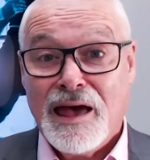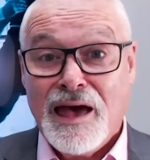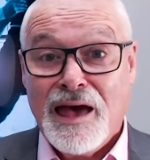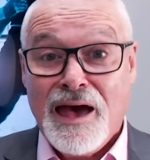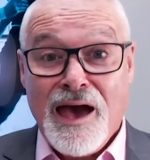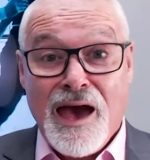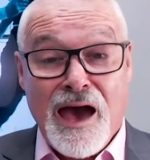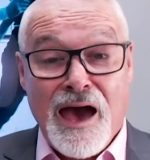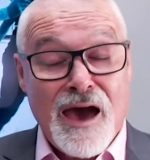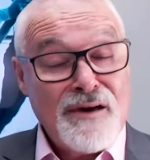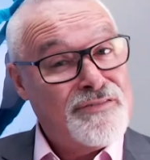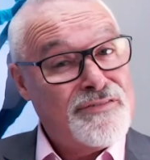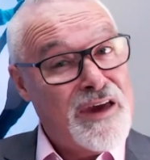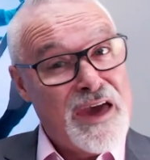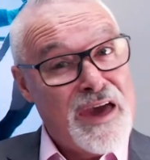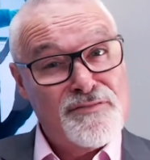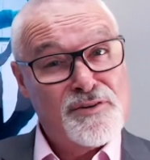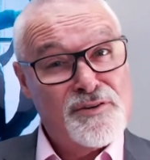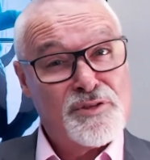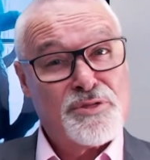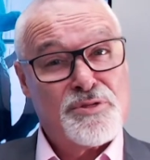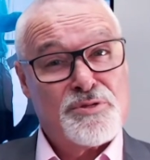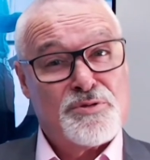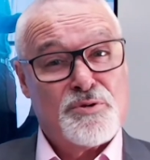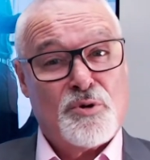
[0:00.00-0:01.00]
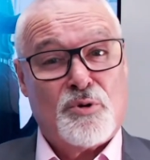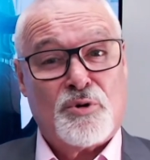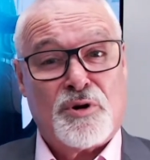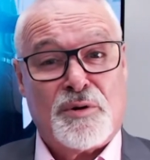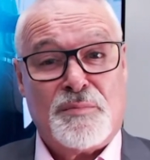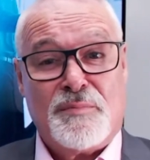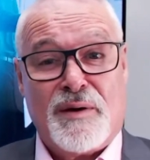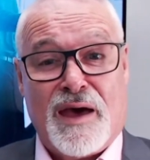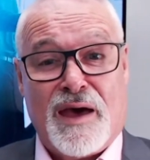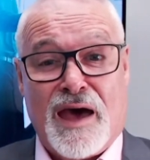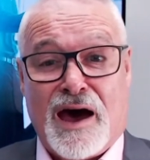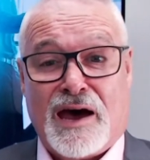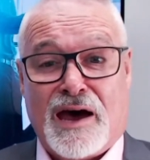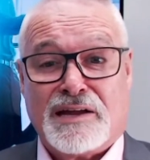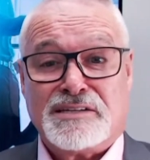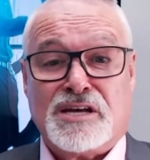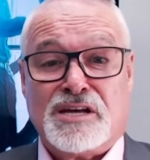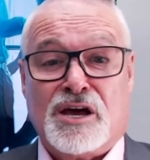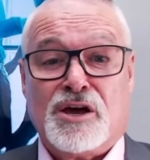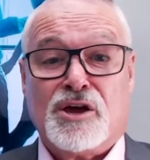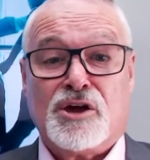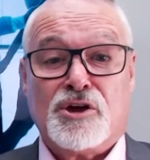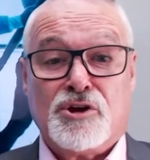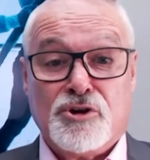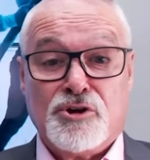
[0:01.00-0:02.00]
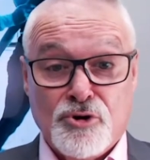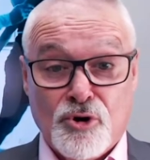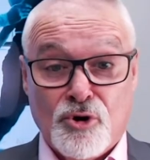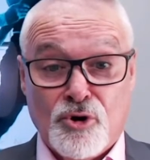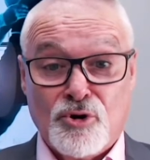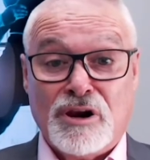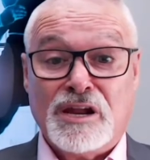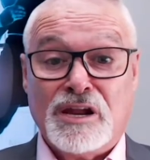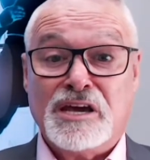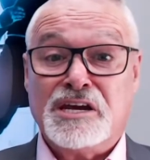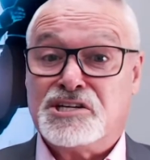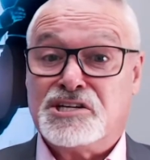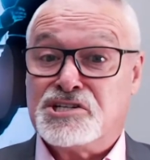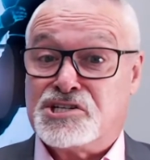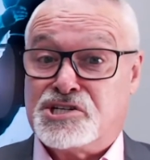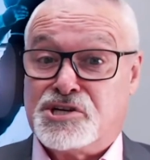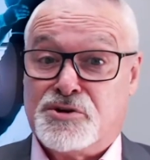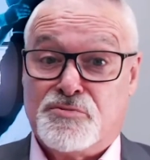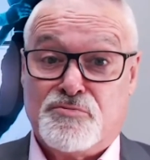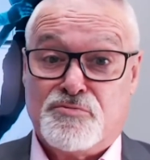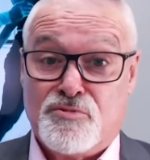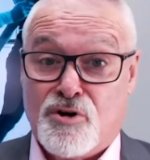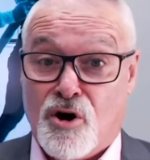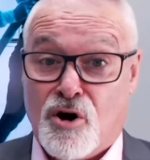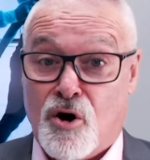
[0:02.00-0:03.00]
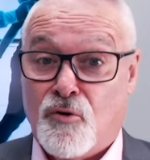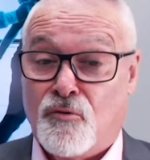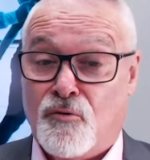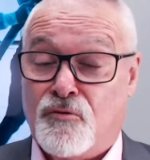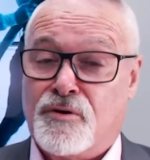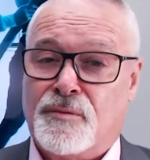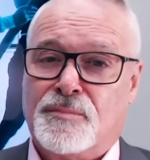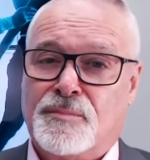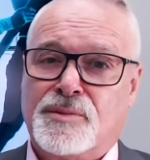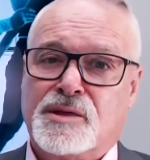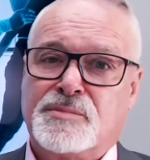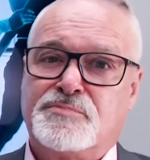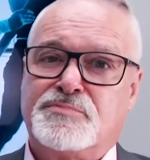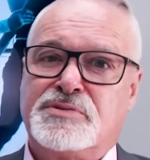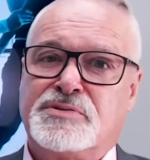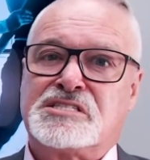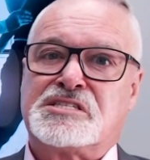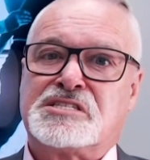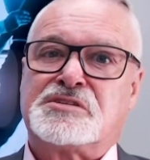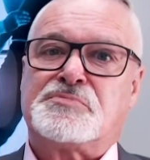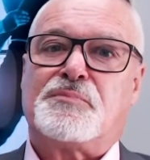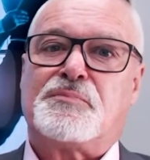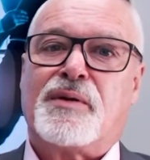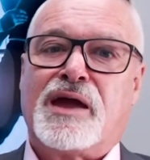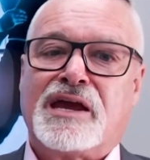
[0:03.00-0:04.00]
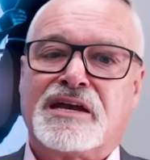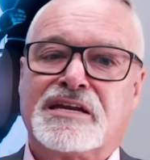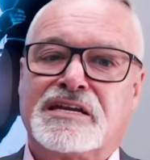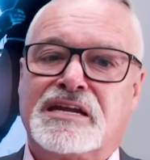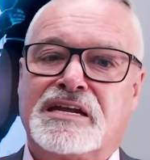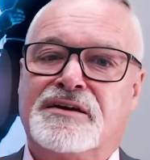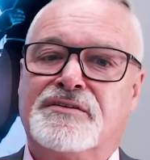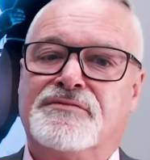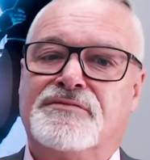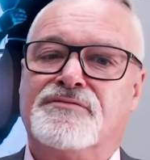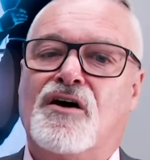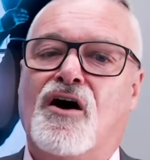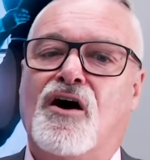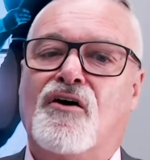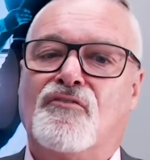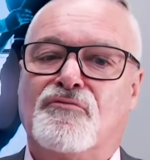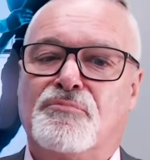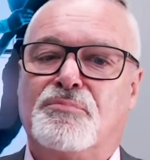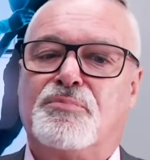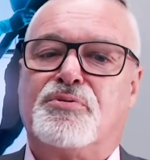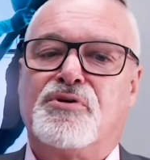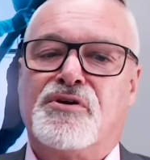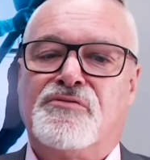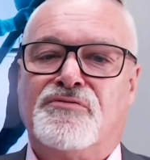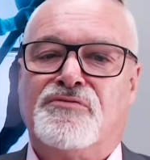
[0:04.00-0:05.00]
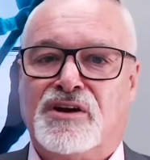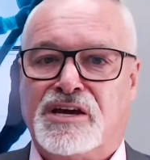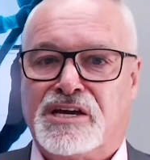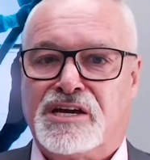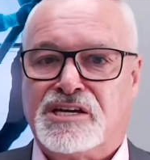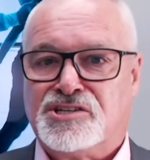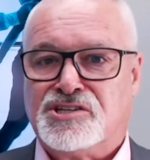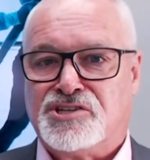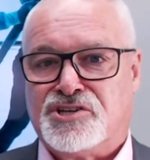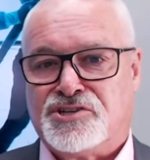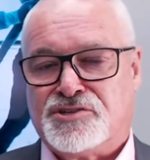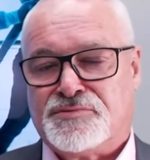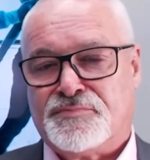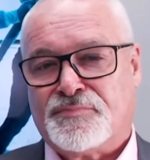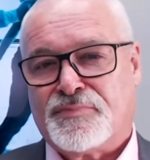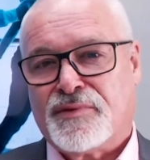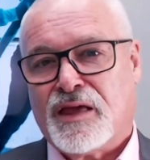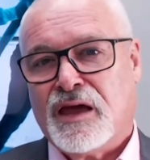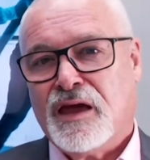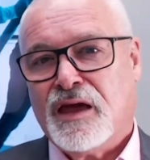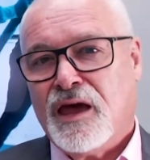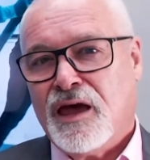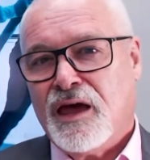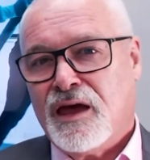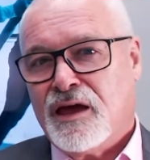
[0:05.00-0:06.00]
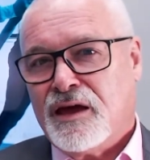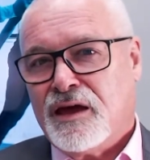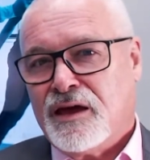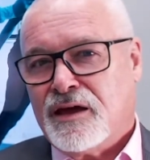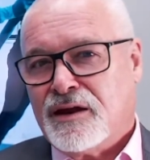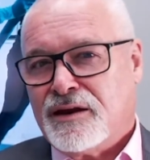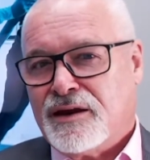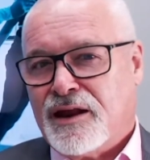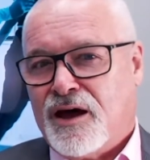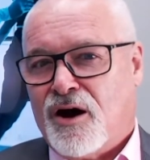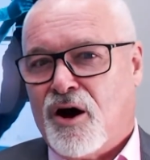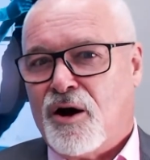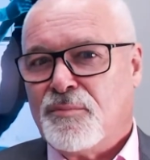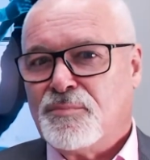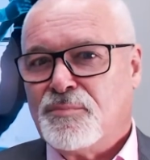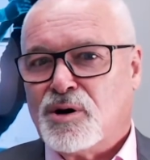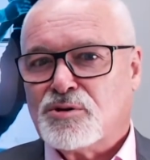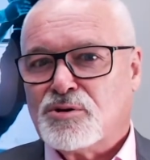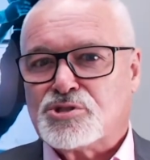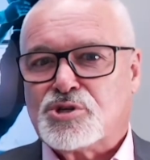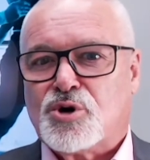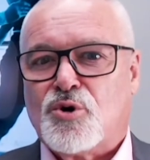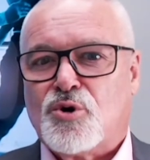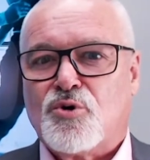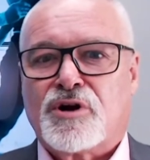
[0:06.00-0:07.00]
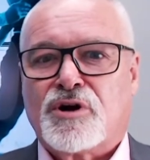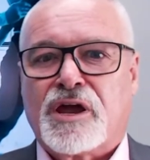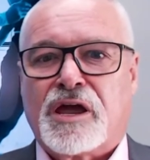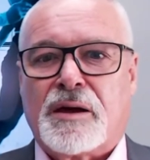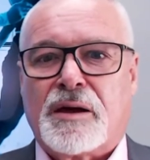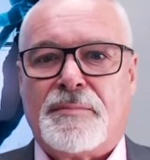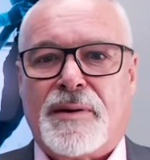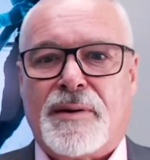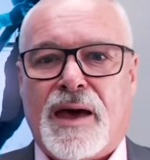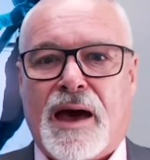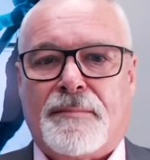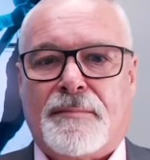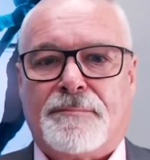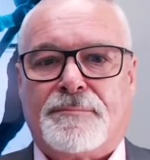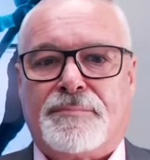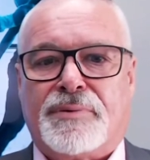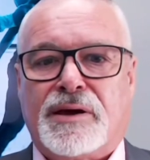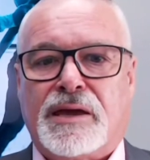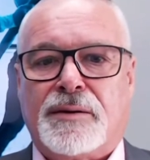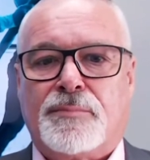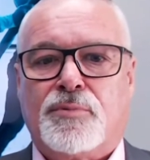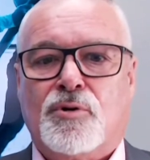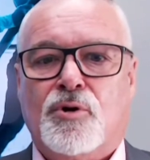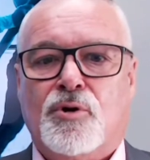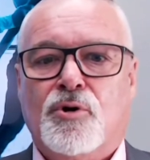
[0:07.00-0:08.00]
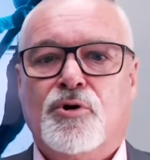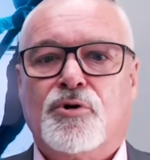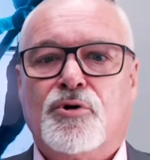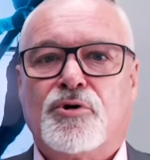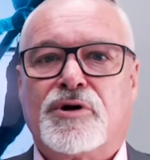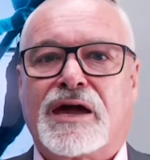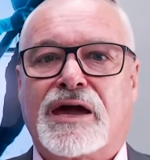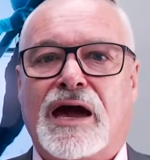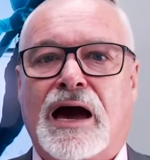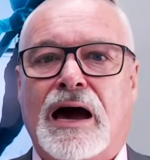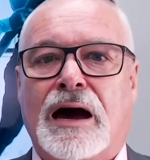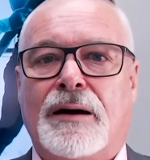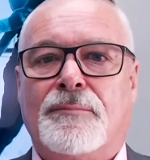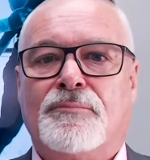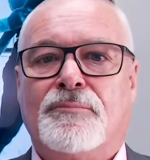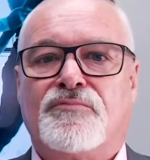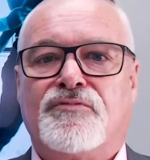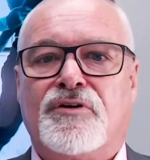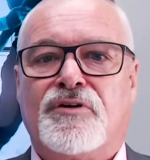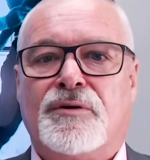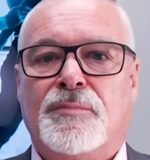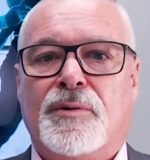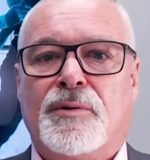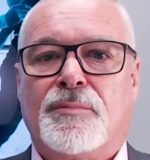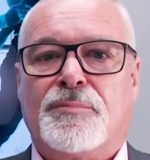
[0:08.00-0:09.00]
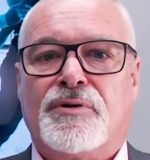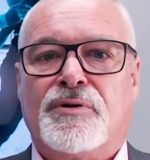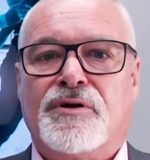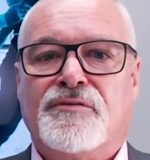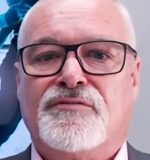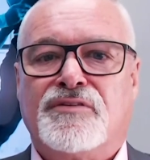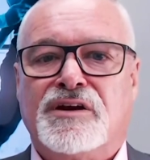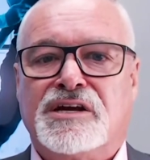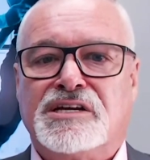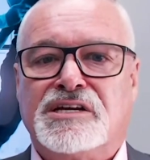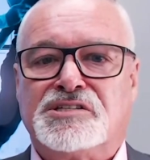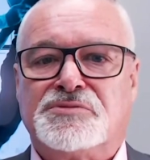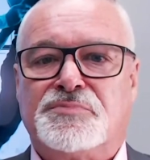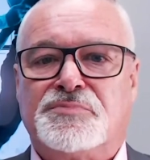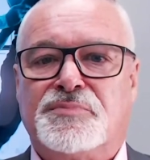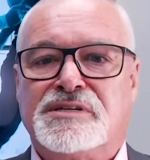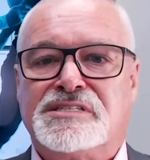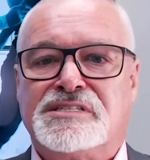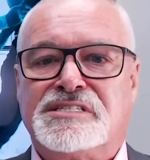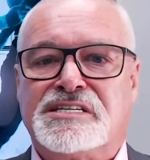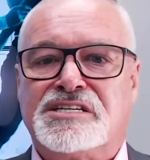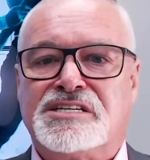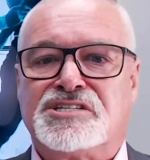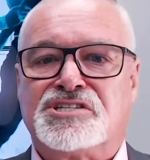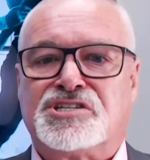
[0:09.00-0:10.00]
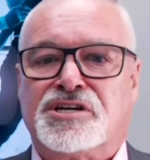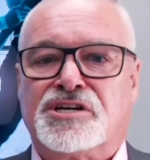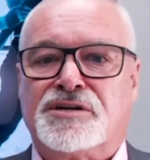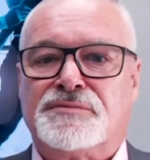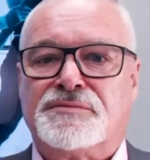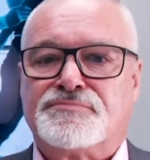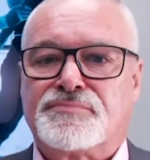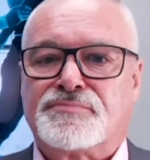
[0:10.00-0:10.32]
Have you ever thought about your leadership role from the perspective of privilege? Now, I'm not talking about people who come from a privileged position.